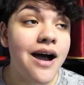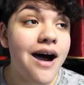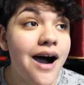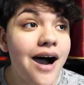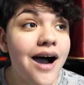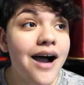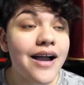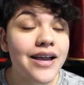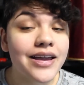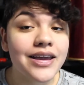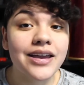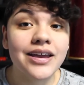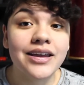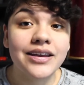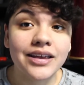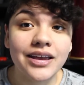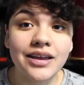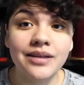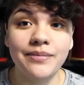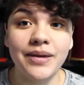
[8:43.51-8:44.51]
I
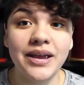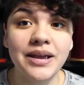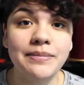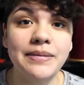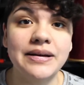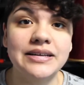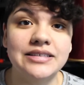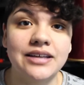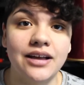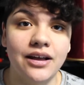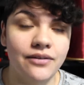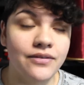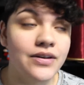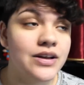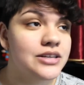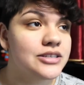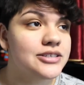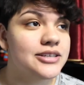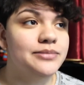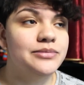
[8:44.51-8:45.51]
can make myself
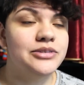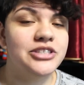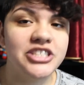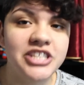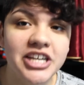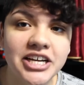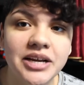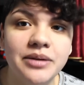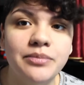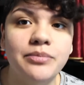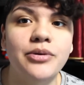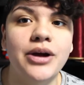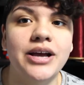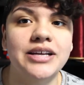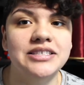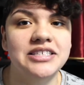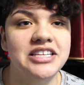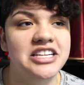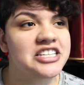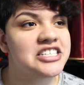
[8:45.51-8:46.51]
some chicken
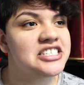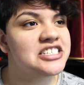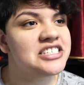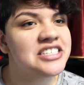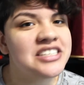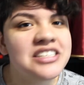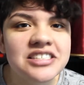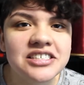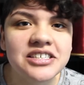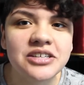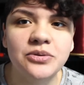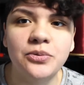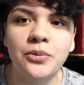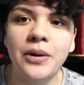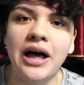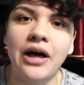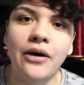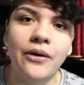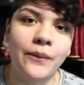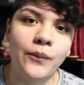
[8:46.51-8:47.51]
breast that is seasoned
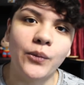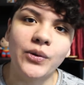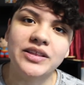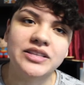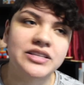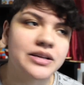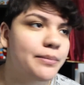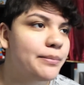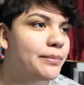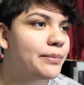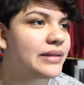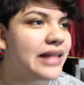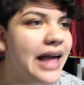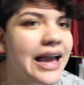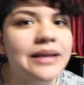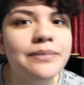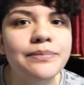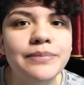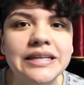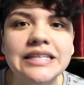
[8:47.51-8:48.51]
well with some
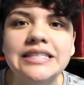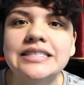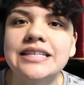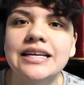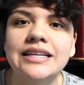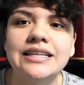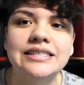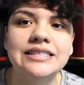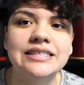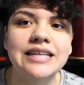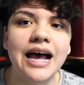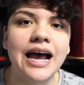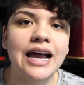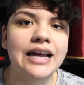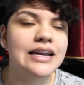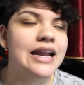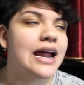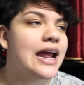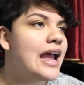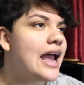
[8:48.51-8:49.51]
black beans on the
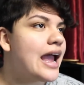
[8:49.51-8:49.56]
side